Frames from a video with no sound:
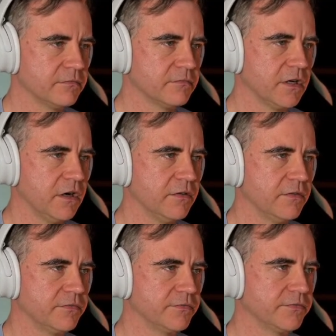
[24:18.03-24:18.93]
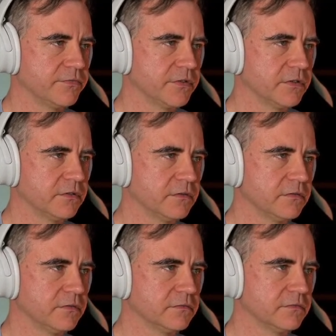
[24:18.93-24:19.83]
of
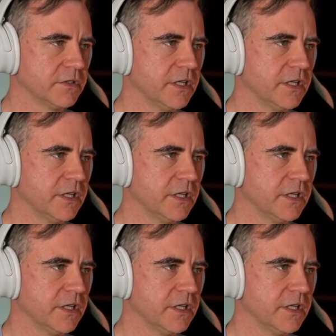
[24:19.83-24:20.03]
a